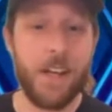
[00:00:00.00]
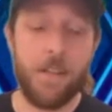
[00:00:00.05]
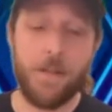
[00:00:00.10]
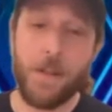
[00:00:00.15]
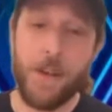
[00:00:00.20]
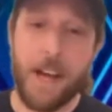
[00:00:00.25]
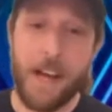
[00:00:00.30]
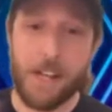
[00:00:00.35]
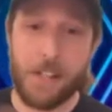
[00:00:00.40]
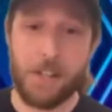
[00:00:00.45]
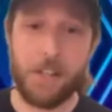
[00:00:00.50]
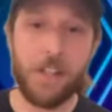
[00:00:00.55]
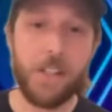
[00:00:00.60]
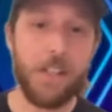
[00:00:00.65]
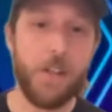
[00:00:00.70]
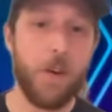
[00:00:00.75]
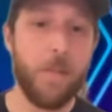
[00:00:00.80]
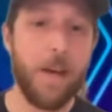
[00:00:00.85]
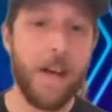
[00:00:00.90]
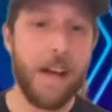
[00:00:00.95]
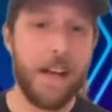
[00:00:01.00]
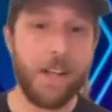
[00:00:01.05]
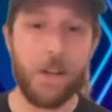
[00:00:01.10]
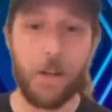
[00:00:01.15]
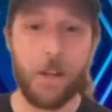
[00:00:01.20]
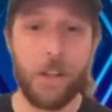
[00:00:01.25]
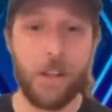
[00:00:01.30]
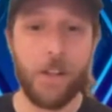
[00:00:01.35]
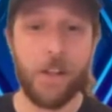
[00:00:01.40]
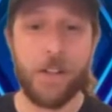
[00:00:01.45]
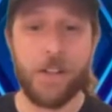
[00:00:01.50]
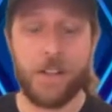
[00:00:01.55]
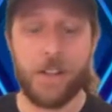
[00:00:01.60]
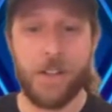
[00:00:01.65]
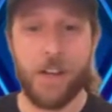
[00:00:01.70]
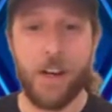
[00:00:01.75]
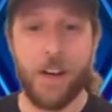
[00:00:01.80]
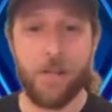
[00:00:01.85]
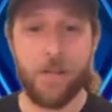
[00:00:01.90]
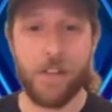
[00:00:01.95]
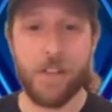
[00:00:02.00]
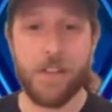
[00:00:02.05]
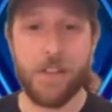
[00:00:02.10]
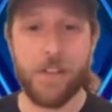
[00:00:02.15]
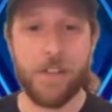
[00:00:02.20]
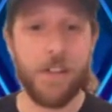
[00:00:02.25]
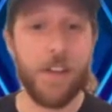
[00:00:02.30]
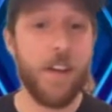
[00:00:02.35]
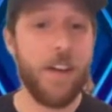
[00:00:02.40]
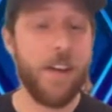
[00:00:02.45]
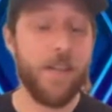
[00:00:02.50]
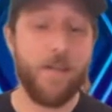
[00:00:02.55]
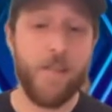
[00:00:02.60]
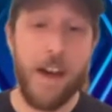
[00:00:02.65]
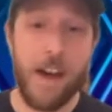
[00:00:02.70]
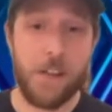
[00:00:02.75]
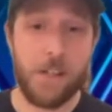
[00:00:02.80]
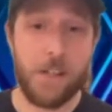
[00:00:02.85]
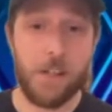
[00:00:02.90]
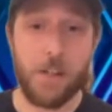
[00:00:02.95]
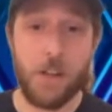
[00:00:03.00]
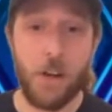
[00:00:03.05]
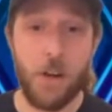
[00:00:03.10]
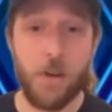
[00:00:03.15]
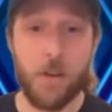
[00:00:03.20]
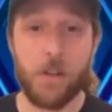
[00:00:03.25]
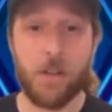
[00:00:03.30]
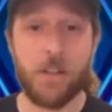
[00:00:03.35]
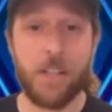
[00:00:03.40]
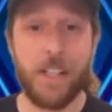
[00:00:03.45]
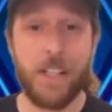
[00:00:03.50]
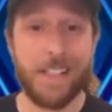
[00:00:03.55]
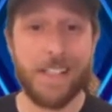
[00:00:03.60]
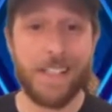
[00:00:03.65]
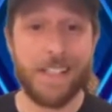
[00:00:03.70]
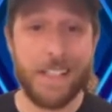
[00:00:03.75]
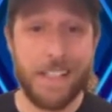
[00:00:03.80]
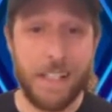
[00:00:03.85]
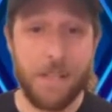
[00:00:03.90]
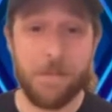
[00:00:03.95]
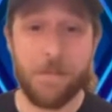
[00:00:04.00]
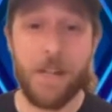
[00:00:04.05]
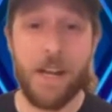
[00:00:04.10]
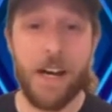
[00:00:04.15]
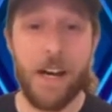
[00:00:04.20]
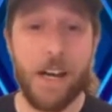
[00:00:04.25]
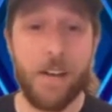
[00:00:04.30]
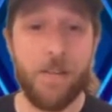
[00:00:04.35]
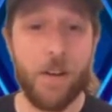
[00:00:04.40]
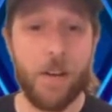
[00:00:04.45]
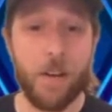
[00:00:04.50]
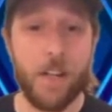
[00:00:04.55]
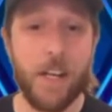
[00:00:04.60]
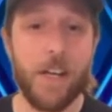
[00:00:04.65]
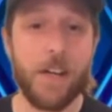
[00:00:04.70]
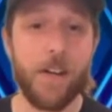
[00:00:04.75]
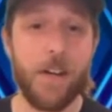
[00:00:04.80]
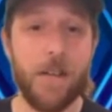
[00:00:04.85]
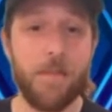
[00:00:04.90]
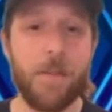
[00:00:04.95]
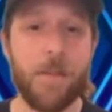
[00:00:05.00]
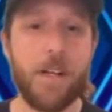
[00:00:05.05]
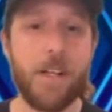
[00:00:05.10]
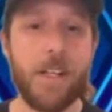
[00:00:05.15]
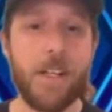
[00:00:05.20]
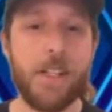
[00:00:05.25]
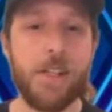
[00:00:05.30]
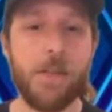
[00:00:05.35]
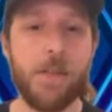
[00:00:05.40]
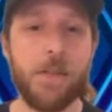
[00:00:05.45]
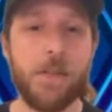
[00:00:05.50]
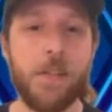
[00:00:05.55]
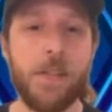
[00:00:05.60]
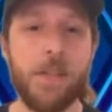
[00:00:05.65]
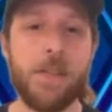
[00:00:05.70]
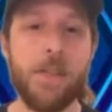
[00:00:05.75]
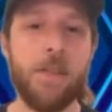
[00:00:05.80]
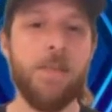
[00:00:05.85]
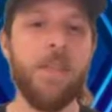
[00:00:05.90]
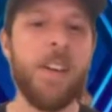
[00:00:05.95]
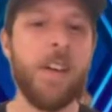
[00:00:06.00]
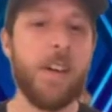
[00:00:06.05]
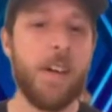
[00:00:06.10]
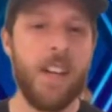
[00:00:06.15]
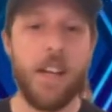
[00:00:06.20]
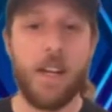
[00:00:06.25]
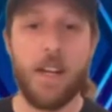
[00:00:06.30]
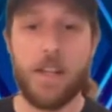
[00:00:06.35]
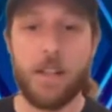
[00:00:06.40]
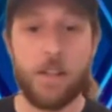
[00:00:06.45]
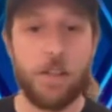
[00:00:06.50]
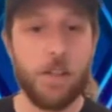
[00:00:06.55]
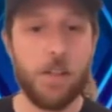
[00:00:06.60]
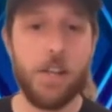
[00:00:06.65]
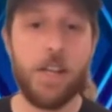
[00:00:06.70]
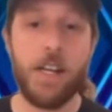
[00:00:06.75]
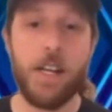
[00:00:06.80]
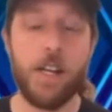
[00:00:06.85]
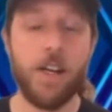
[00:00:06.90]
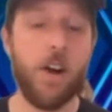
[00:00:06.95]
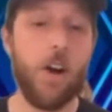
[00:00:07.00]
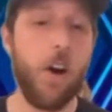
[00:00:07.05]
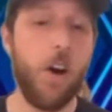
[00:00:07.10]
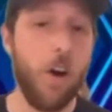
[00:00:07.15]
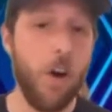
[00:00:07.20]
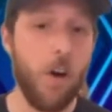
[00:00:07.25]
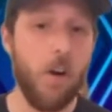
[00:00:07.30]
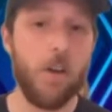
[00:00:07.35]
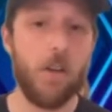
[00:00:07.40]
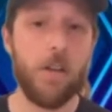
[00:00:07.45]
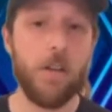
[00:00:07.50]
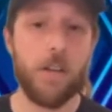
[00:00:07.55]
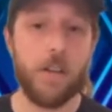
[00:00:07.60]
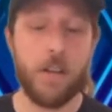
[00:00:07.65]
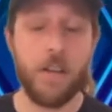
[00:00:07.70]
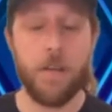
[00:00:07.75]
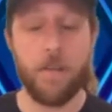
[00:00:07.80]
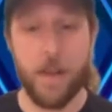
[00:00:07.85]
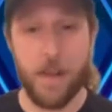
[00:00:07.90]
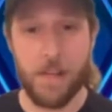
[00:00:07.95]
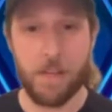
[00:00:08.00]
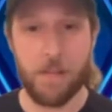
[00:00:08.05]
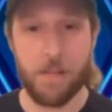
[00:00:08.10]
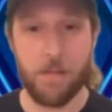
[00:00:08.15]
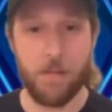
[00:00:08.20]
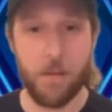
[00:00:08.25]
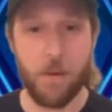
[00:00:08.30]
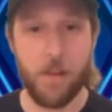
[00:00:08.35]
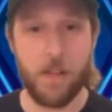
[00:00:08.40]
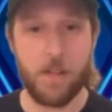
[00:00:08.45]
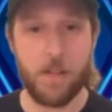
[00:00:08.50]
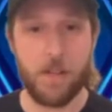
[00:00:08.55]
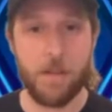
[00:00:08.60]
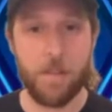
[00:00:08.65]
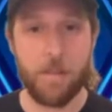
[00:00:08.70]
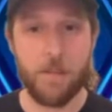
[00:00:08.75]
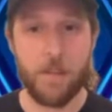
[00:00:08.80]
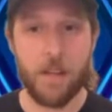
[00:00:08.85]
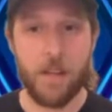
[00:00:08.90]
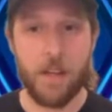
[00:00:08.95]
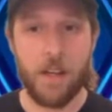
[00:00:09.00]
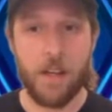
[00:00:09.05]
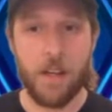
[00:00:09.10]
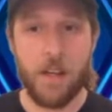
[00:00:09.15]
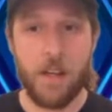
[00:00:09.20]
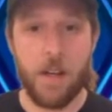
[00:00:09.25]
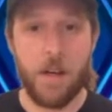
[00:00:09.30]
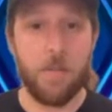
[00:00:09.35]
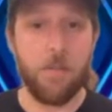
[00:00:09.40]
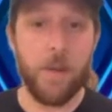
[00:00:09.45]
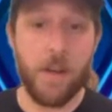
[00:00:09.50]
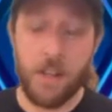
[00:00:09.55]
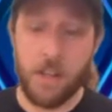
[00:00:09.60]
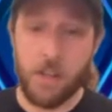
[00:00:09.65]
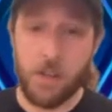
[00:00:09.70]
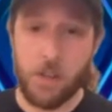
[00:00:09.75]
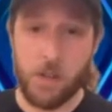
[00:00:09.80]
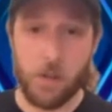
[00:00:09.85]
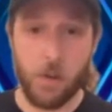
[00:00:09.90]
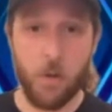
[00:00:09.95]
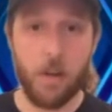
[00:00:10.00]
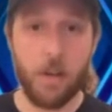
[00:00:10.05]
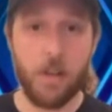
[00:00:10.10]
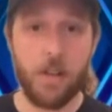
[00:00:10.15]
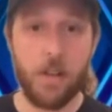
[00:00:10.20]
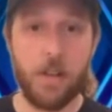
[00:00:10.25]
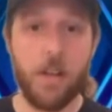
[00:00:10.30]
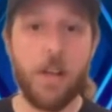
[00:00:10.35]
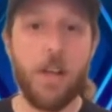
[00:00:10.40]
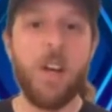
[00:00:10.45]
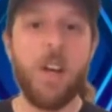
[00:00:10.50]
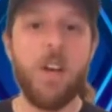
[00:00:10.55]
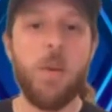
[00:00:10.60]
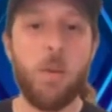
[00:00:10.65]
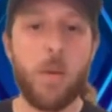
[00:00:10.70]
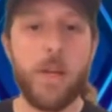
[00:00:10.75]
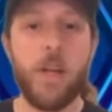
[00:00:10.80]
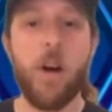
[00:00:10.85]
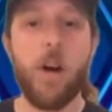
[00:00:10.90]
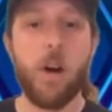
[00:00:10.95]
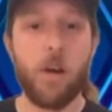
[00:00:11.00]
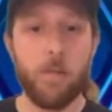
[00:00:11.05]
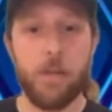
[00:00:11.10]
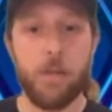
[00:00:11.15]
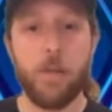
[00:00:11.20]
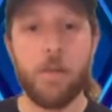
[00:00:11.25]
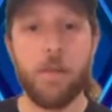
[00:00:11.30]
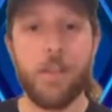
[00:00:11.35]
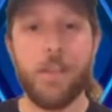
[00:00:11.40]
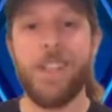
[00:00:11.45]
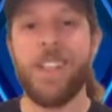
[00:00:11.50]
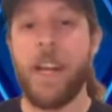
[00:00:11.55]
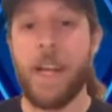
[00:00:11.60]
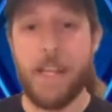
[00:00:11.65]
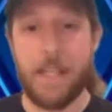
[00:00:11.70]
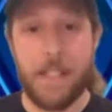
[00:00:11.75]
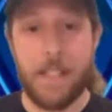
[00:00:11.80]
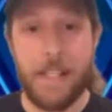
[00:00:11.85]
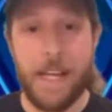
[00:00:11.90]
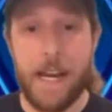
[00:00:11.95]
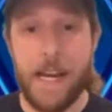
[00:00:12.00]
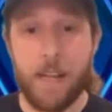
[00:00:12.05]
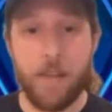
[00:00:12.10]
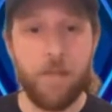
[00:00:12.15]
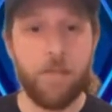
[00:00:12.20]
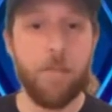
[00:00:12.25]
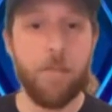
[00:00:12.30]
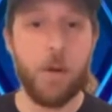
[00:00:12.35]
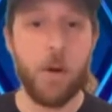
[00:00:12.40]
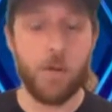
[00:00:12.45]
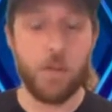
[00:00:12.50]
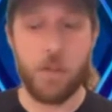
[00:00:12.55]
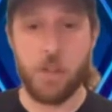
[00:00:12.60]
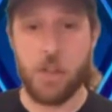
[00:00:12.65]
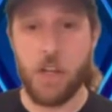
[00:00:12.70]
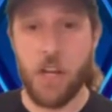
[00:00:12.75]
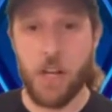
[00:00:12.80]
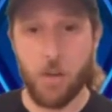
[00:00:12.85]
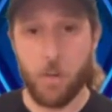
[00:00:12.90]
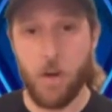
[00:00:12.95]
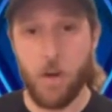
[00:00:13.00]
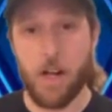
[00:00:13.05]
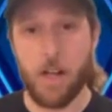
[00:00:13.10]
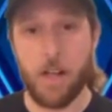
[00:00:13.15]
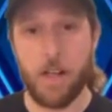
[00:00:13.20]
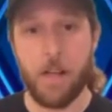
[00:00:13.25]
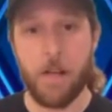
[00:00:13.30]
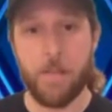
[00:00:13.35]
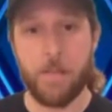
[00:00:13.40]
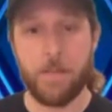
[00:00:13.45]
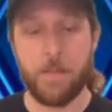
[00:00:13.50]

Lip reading: if you actually go back earlier in this conference, Fashion Coder did a deep dive on the Internet Money ecosystem, and she hit all the amazing points. But in short, we are building a native PulseChain wallet,